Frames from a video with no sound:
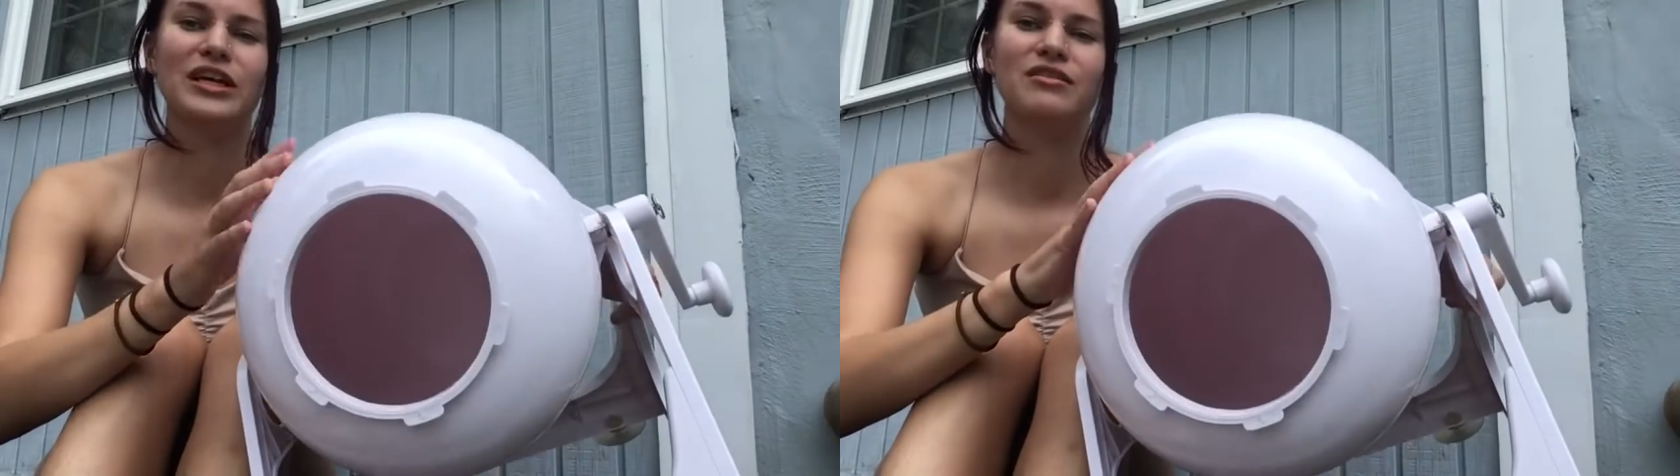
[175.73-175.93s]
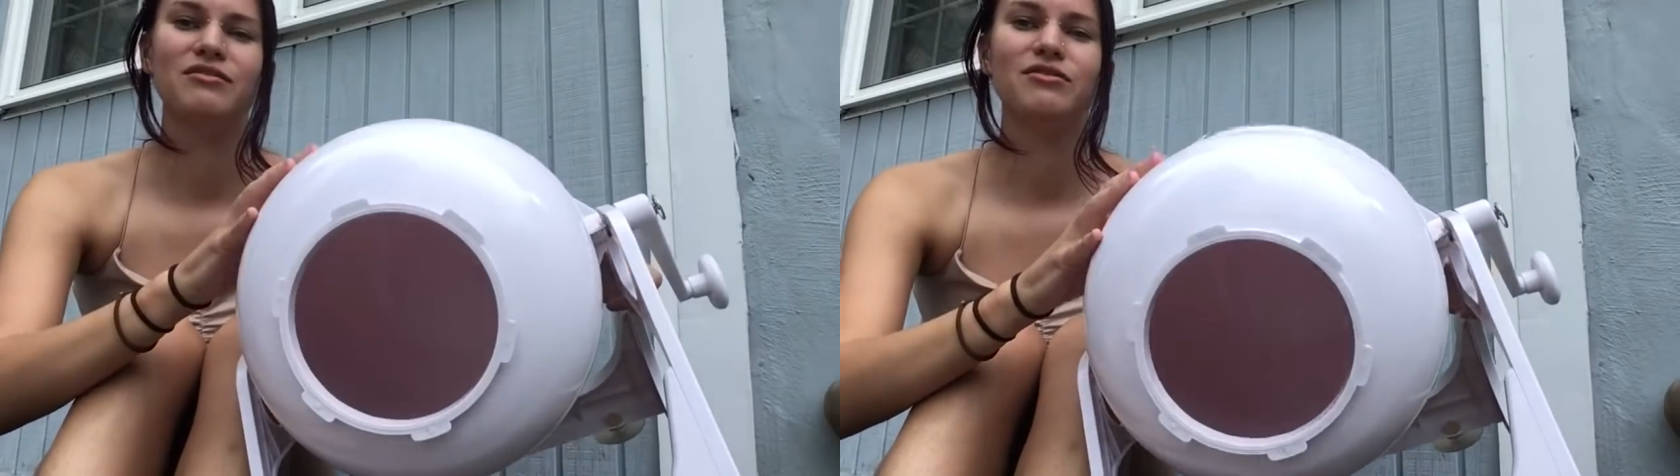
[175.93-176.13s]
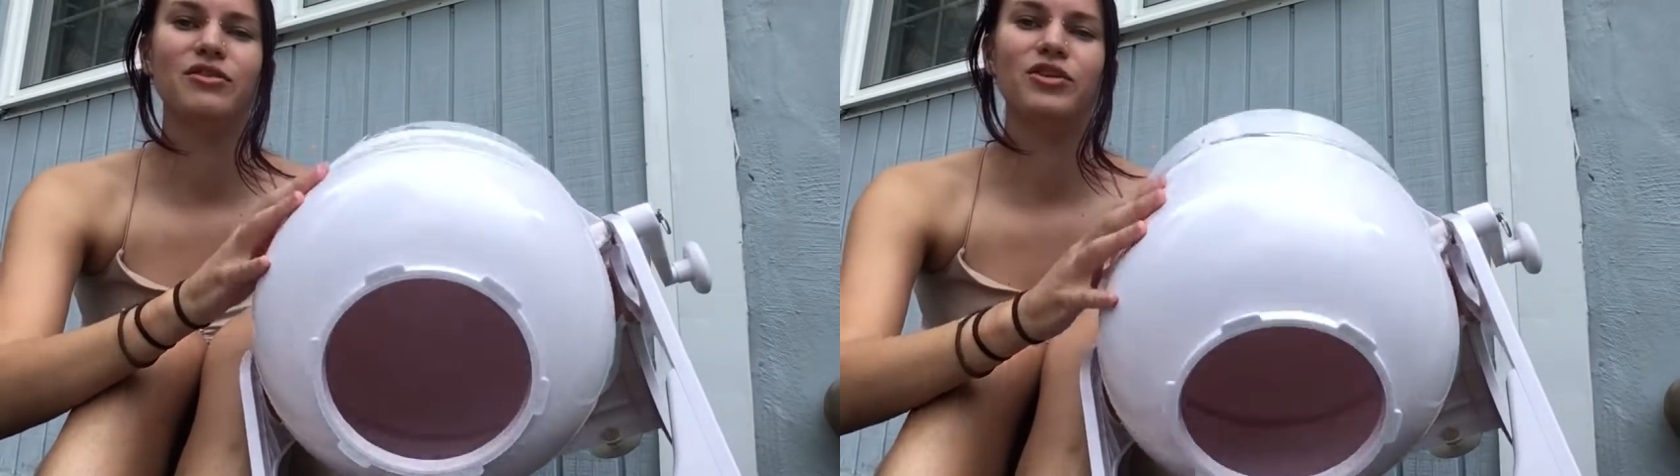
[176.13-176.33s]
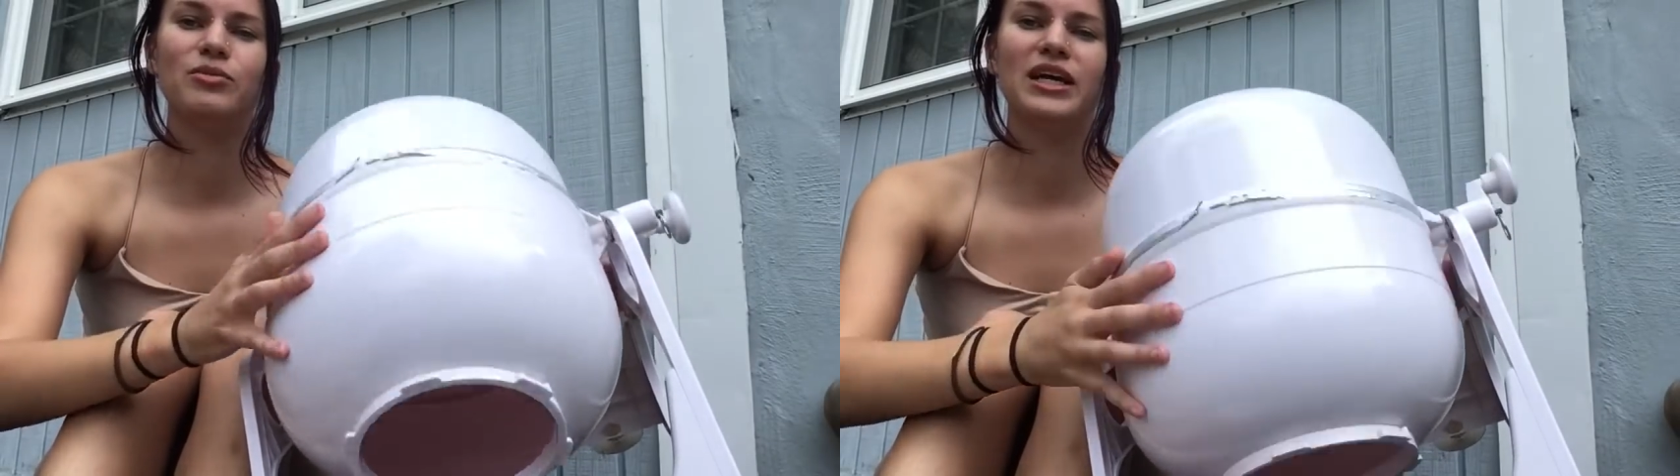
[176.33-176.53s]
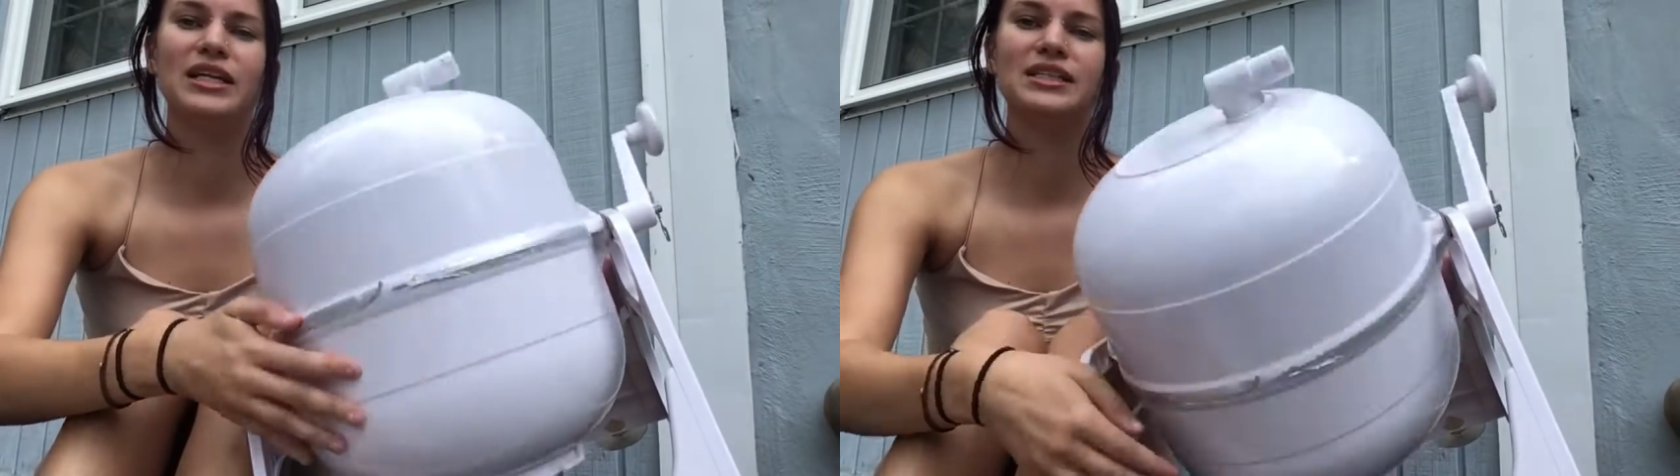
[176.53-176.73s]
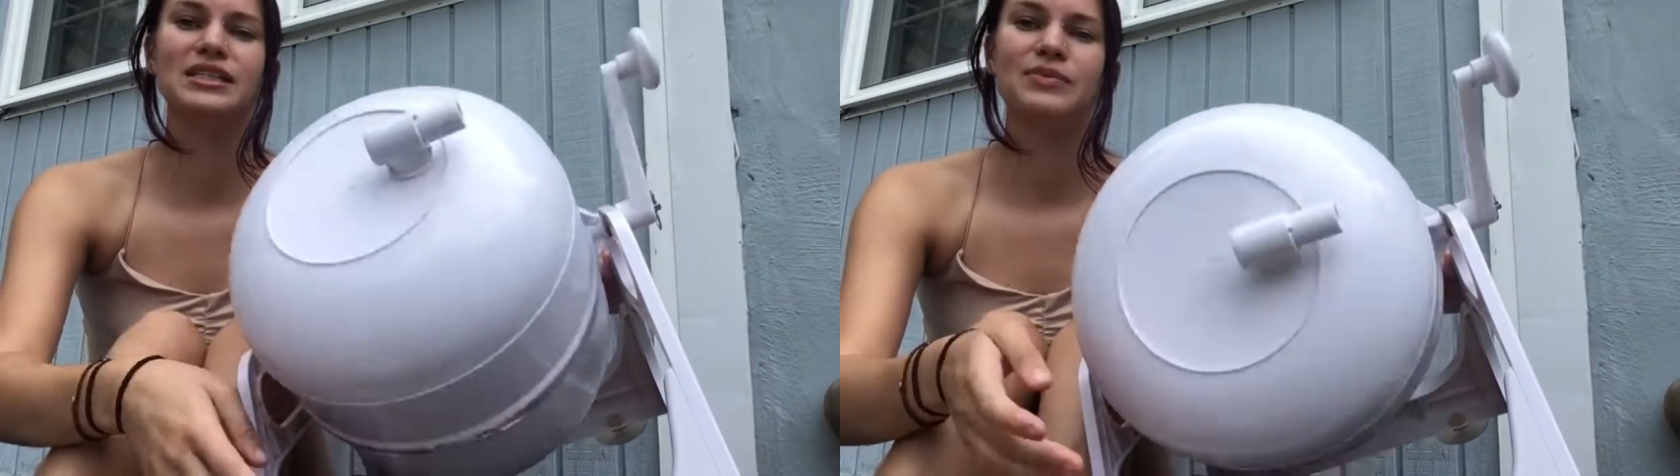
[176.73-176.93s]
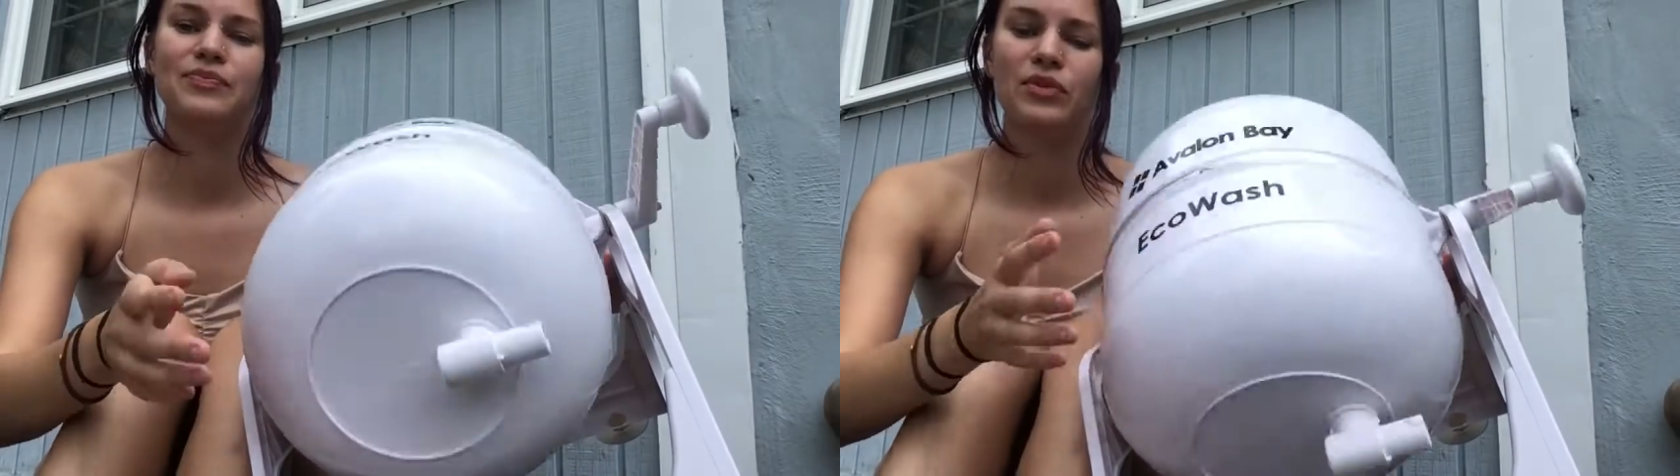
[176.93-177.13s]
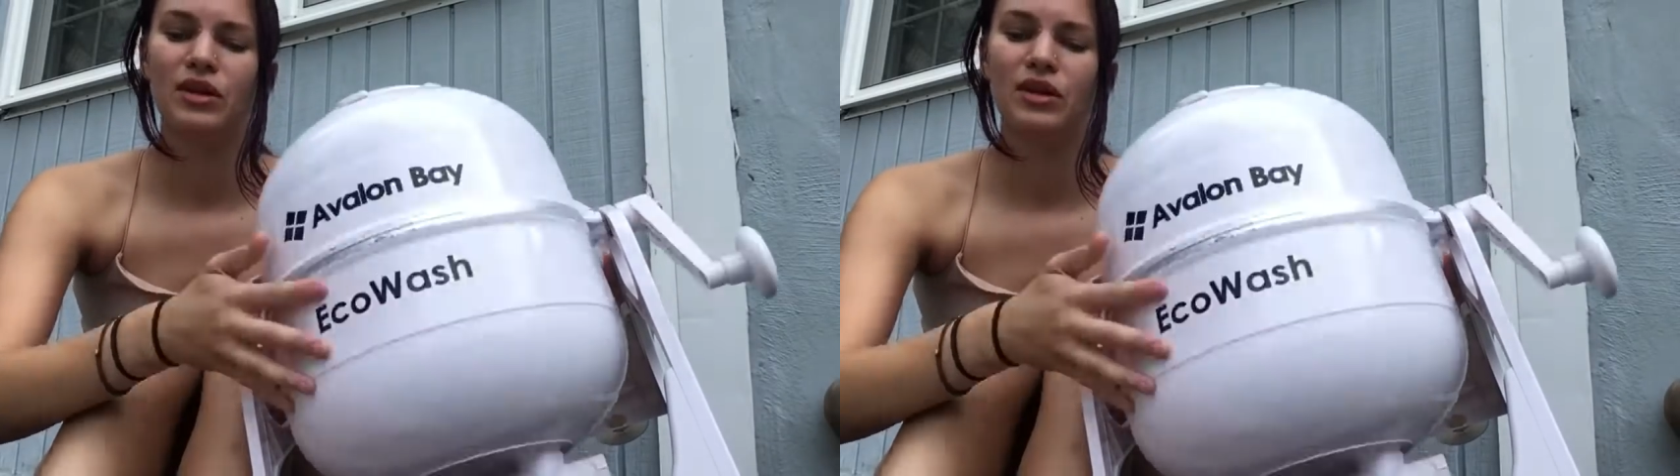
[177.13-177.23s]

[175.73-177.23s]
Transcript: it for a few minutes,